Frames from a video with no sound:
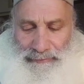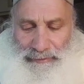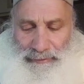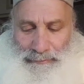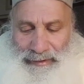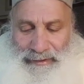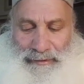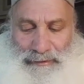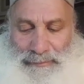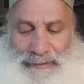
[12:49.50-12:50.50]
Why
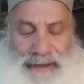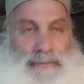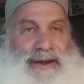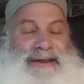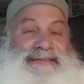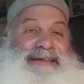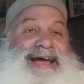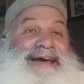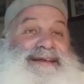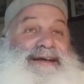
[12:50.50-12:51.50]
does it
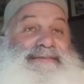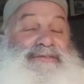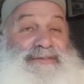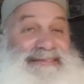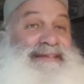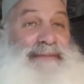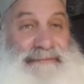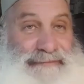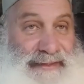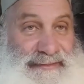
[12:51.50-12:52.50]
add on to see my
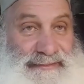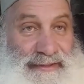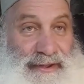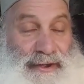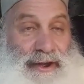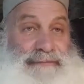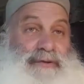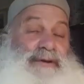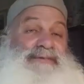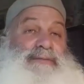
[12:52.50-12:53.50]
face? Of
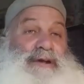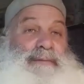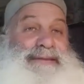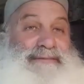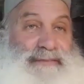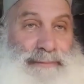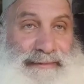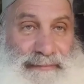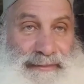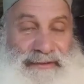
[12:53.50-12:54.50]
course, we're coming to the
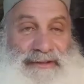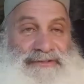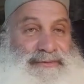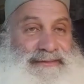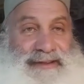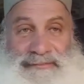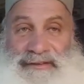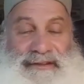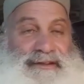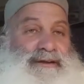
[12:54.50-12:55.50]
Beit HaMikdash three times a
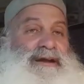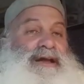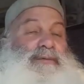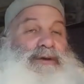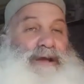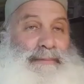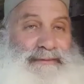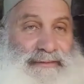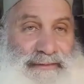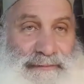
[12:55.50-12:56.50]
year. We're coming
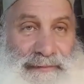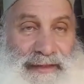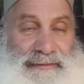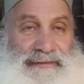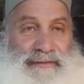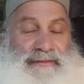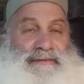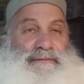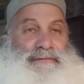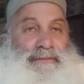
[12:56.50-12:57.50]
to
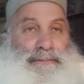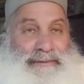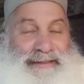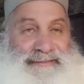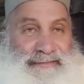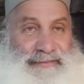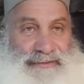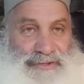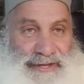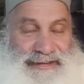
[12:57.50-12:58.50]
the place of the
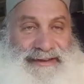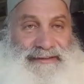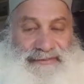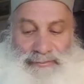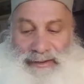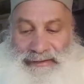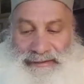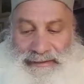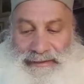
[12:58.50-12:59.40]
Shekhinah's dwelling